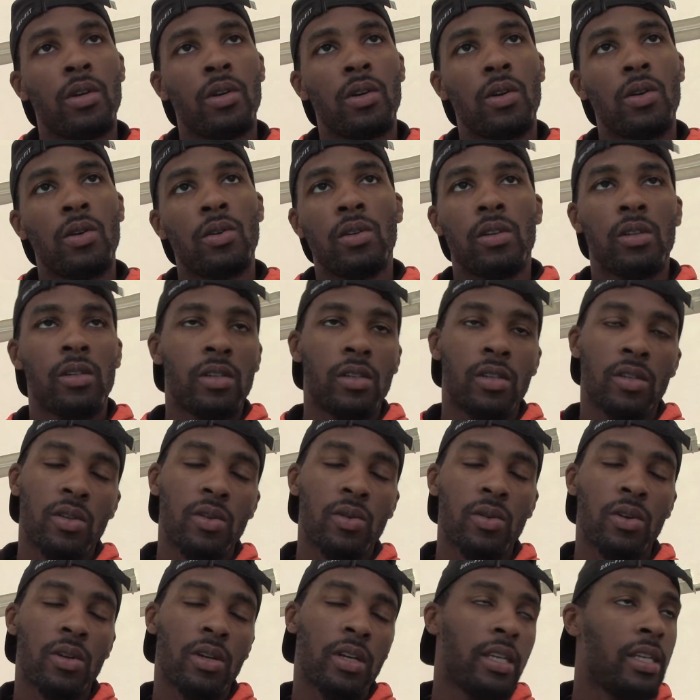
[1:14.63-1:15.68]
go to the
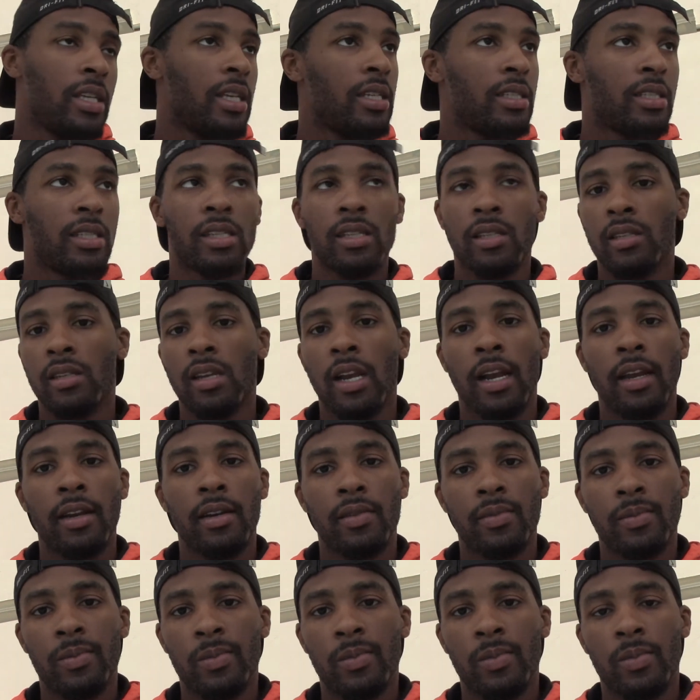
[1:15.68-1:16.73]
store and get this
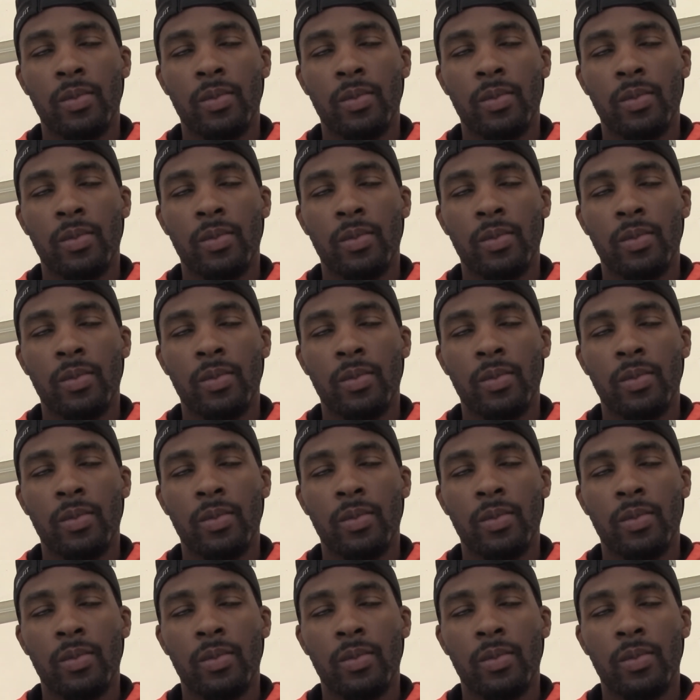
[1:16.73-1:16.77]
item.